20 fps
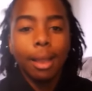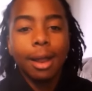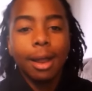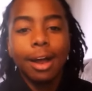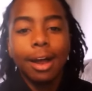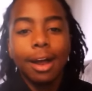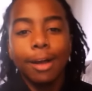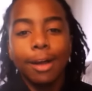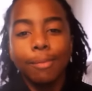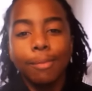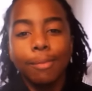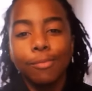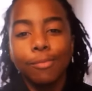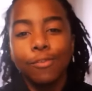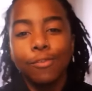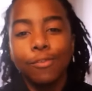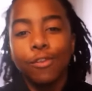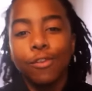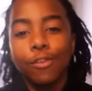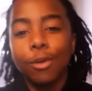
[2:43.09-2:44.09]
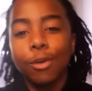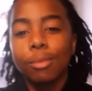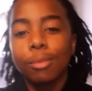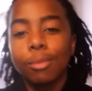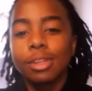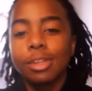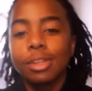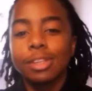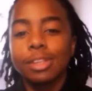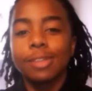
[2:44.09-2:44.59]
I'm 4
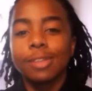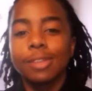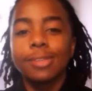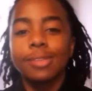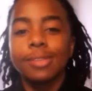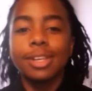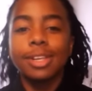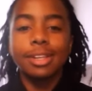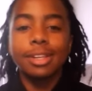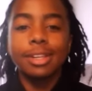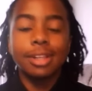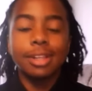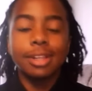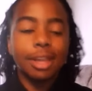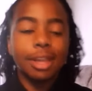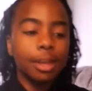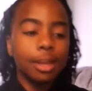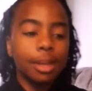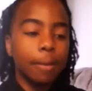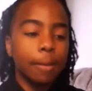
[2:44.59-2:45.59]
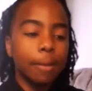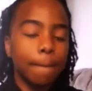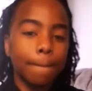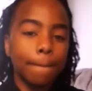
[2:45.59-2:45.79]
months on T today.